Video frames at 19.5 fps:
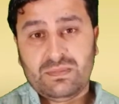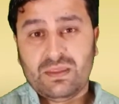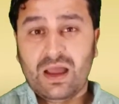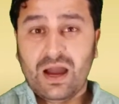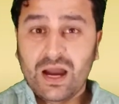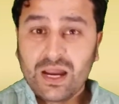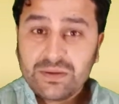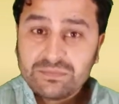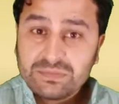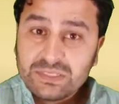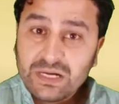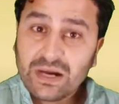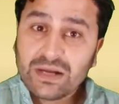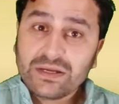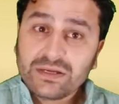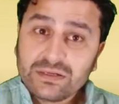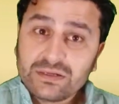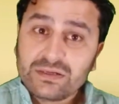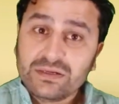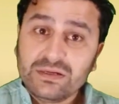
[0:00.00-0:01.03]
"I am
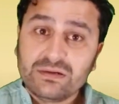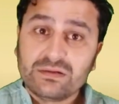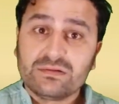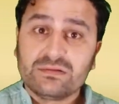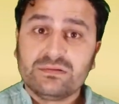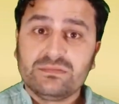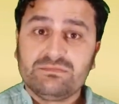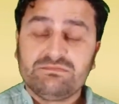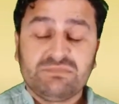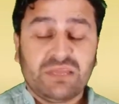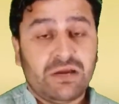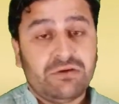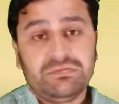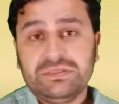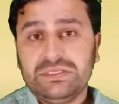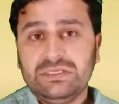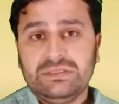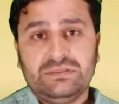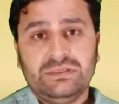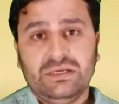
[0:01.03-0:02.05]
dying here
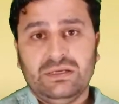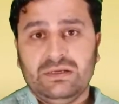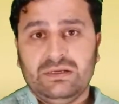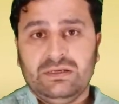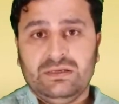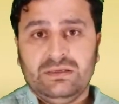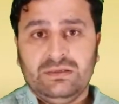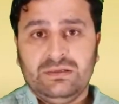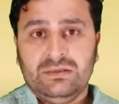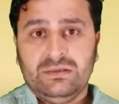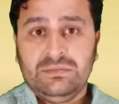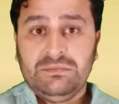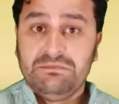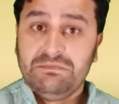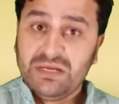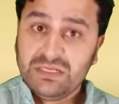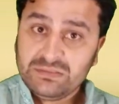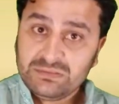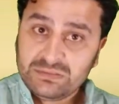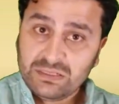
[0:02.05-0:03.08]
every day,
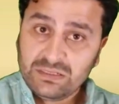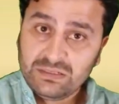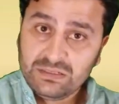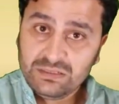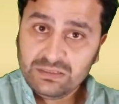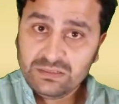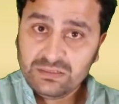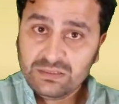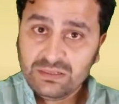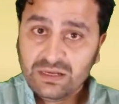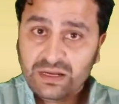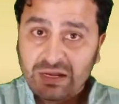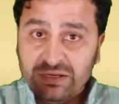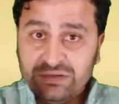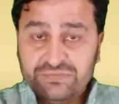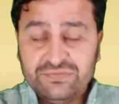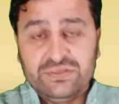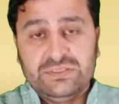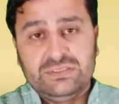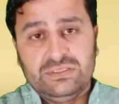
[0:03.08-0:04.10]
mentally and
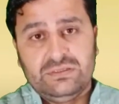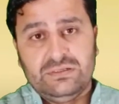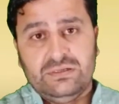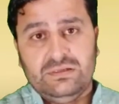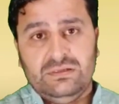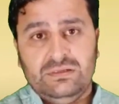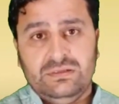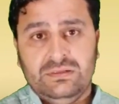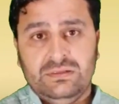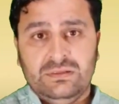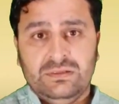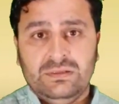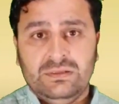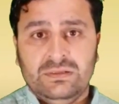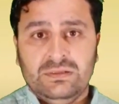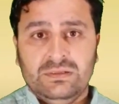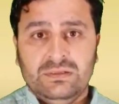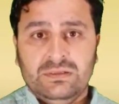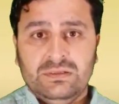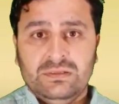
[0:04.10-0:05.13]
physically.
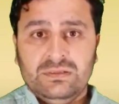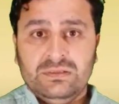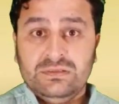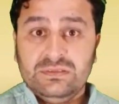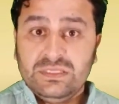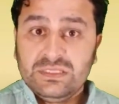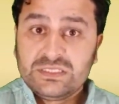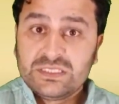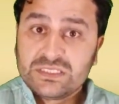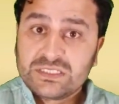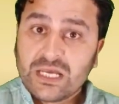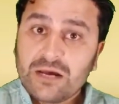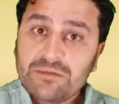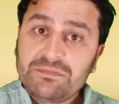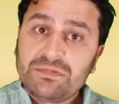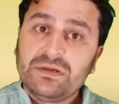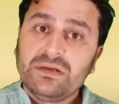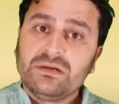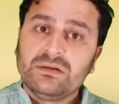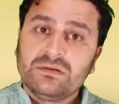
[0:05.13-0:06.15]
This is
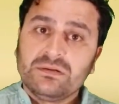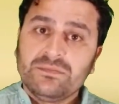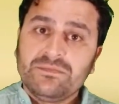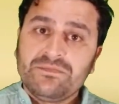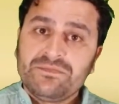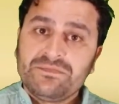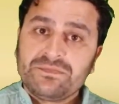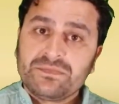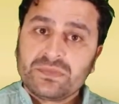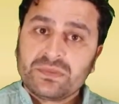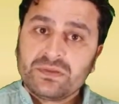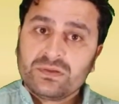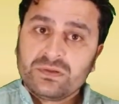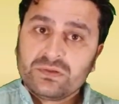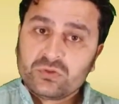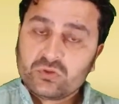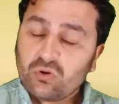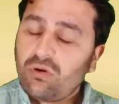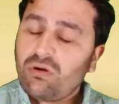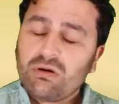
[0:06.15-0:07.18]
happening
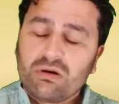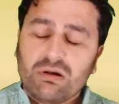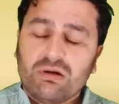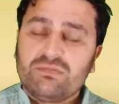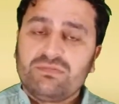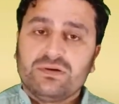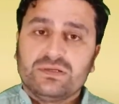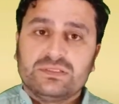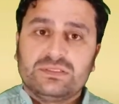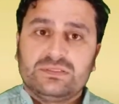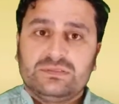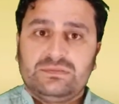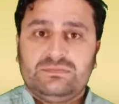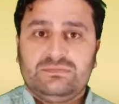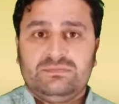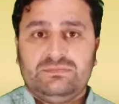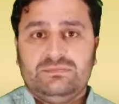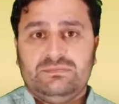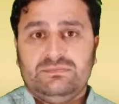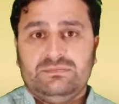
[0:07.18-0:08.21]
to all of us.
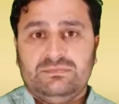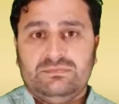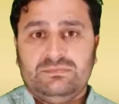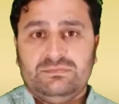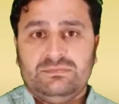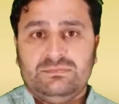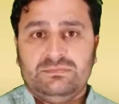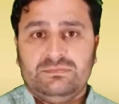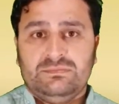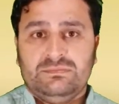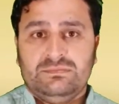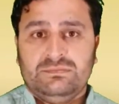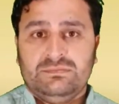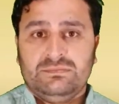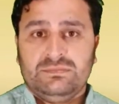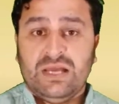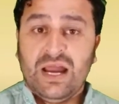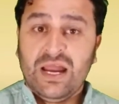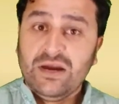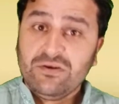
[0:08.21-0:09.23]

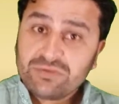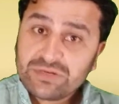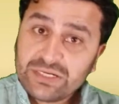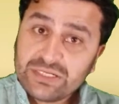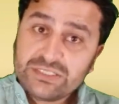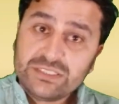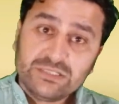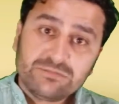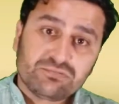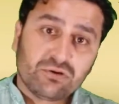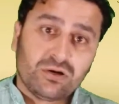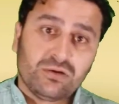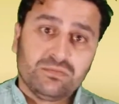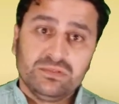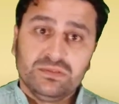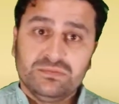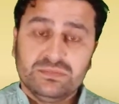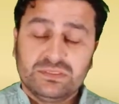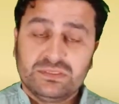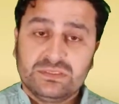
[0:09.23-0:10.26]
I have kidney
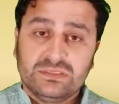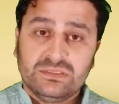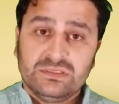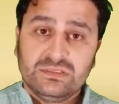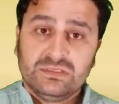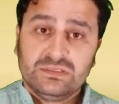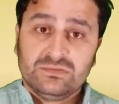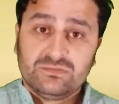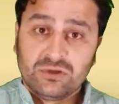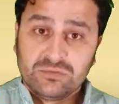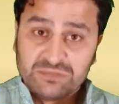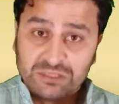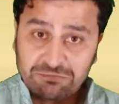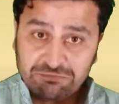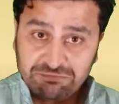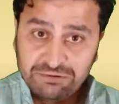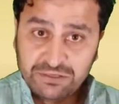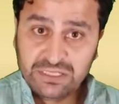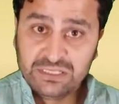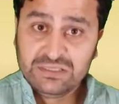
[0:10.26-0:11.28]
problems from the
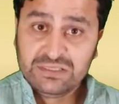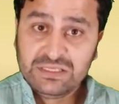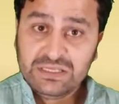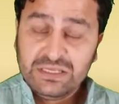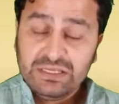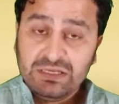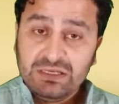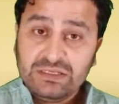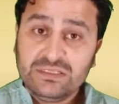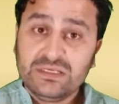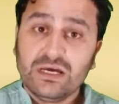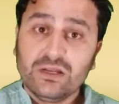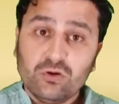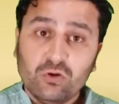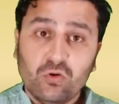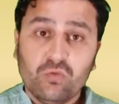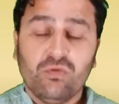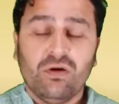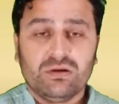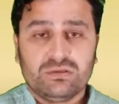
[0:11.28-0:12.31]
filthy
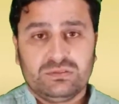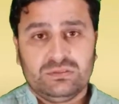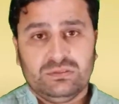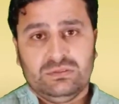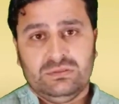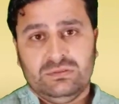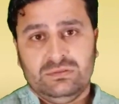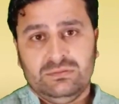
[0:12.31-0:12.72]
yellow water.